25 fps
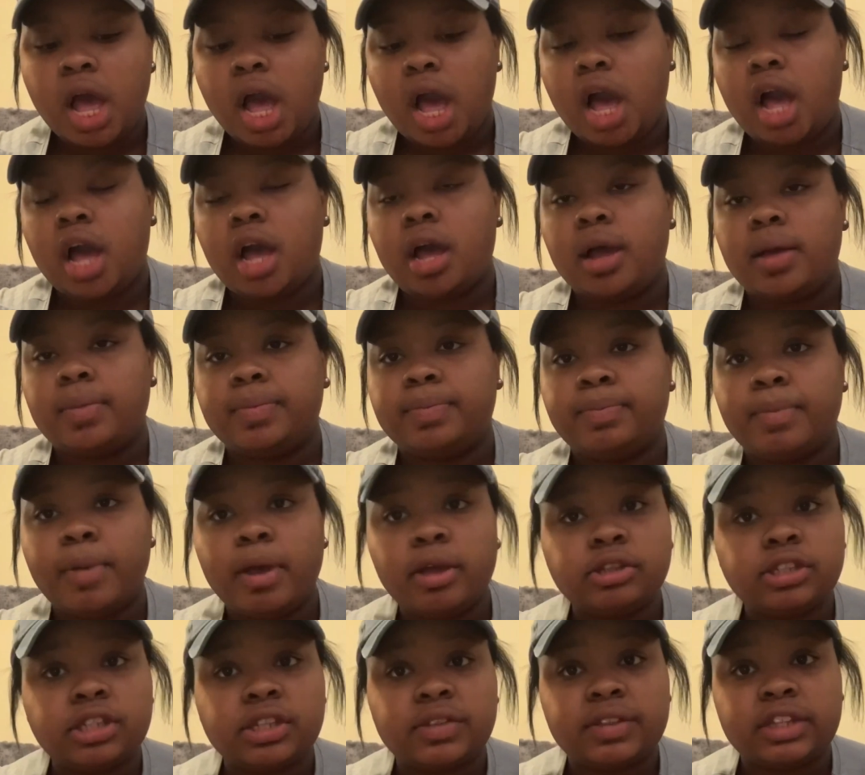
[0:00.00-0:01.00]
Um,
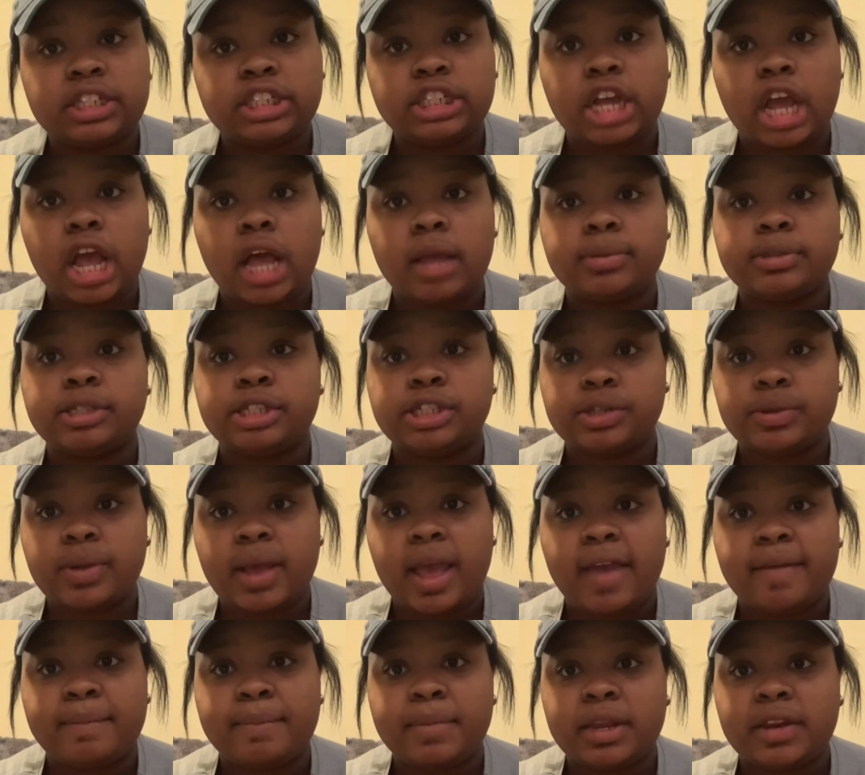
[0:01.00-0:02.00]
most of the jobs do
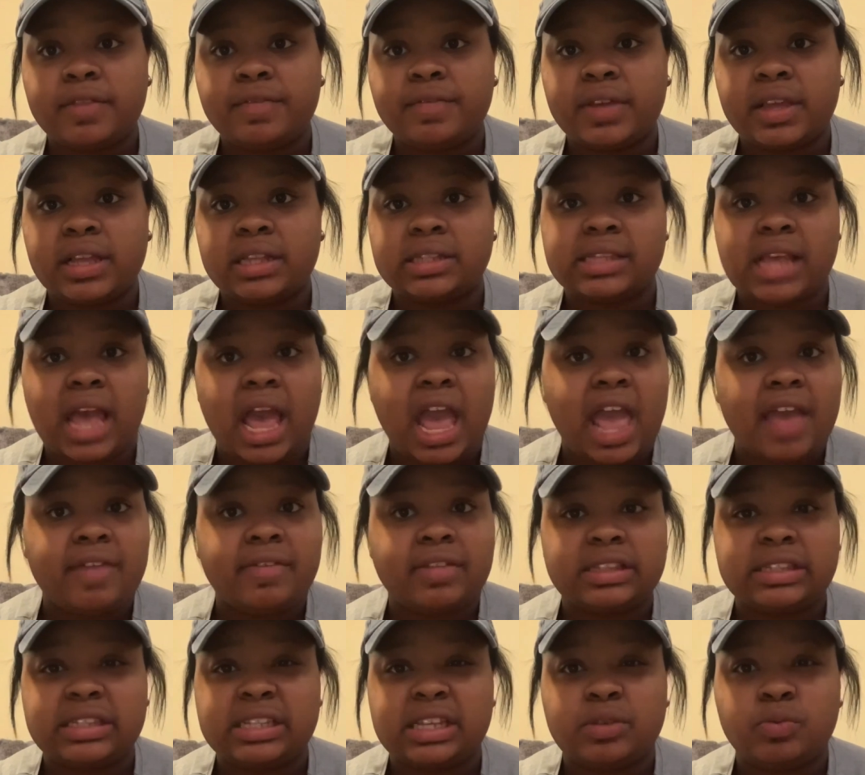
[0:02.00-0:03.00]
have benefits. I
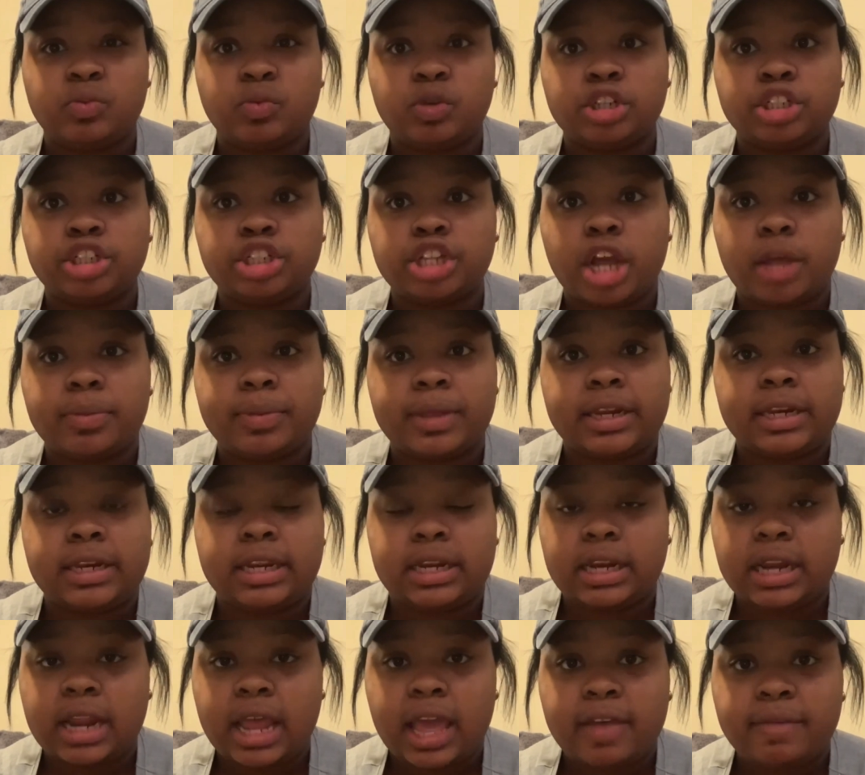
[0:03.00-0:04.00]
haven't seen one job that
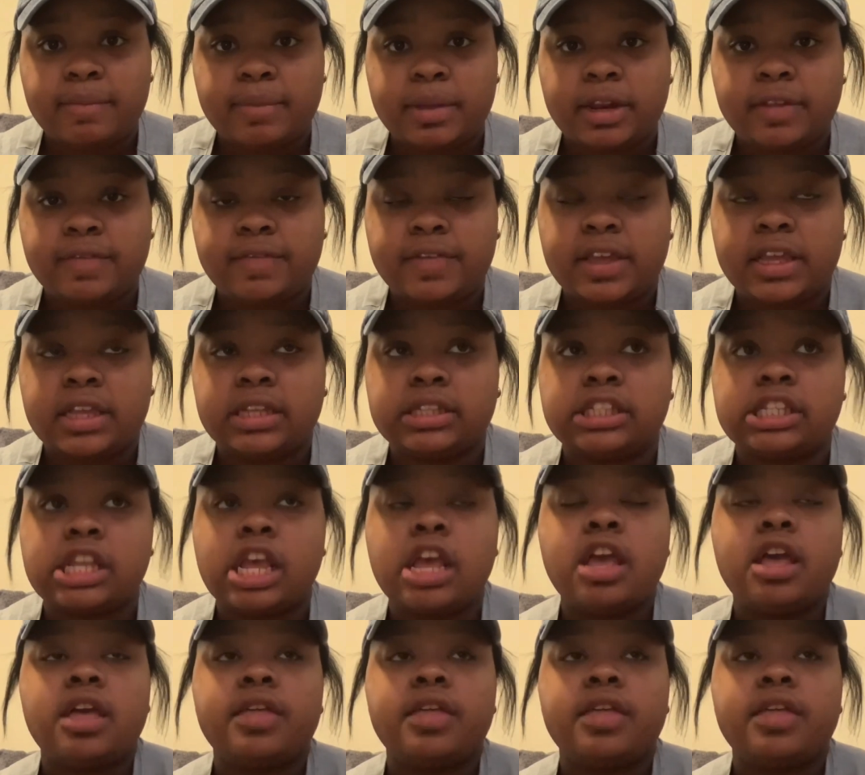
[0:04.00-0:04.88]
didn't have benefits.